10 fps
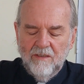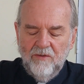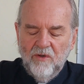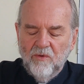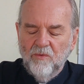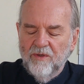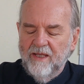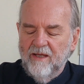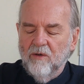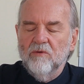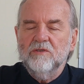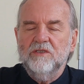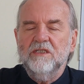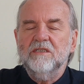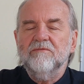No, they hold
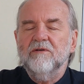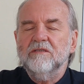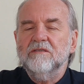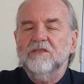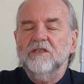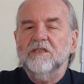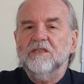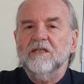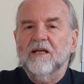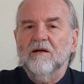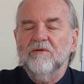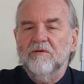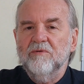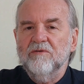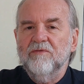Jesus
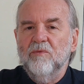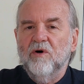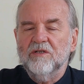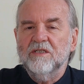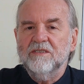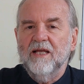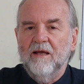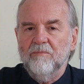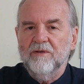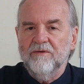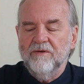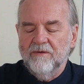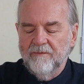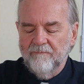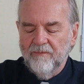accountable for what has happened.
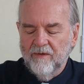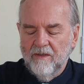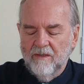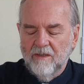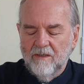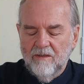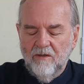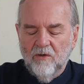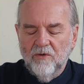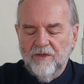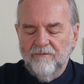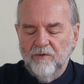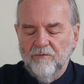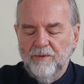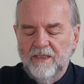Lord, if you
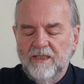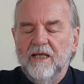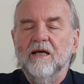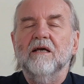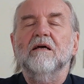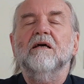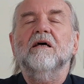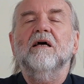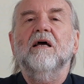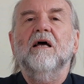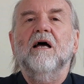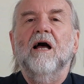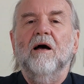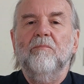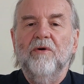had been here,
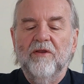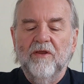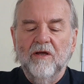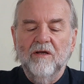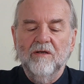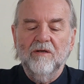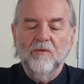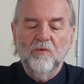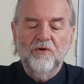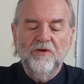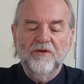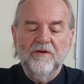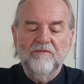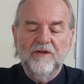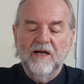our brother wouldn't
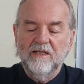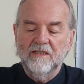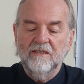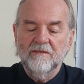have died.